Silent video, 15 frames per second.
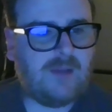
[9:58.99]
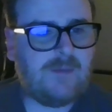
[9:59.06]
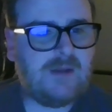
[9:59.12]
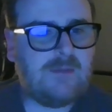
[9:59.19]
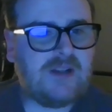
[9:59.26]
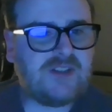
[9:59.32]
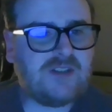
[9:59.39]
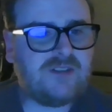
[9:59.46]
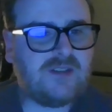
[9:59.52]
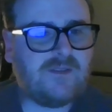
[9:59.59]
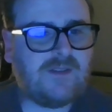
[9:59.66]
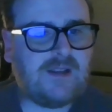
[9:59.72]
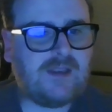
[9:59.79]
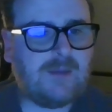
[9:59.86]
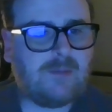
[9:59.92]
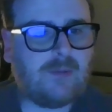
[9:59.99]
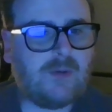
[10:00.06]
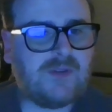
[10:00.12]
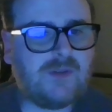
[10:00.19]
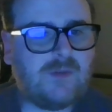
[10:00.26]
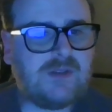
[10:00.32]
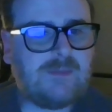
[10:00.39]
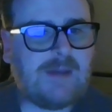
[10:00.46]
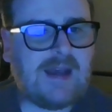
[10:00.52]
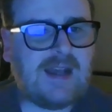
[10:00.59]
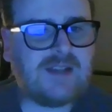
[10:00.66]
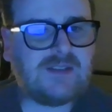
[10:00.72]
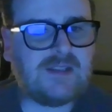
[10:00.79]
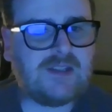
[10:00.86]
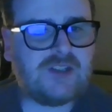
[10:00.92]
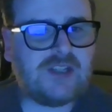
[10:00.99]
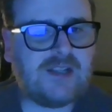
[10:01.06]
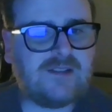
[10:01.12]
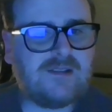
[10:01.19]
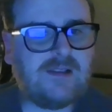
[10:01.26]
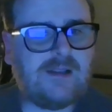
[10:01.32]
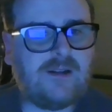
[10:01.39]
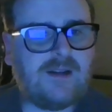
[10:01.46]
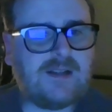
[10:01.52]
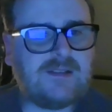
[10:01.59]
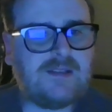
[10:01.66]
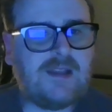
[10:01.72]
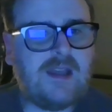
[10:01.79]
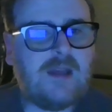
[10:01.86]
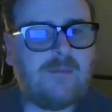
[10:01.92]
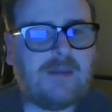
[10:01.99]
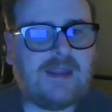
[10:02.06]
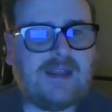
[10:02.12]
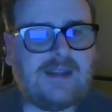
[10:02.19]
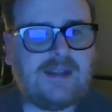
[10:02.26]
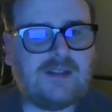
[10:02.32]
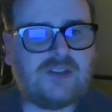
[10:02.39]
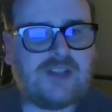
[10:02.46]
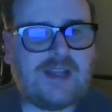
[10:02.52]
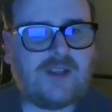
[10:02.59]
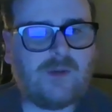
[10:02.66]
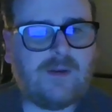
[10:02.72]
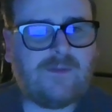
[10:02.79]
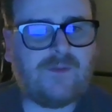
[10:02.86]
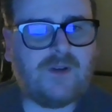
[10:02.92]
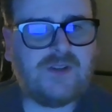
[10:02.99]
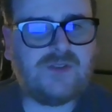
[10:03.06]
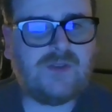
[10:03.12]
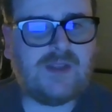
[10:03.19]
Amid much controversy, the proposal was passed on the change of the lyrics beginning January 1st,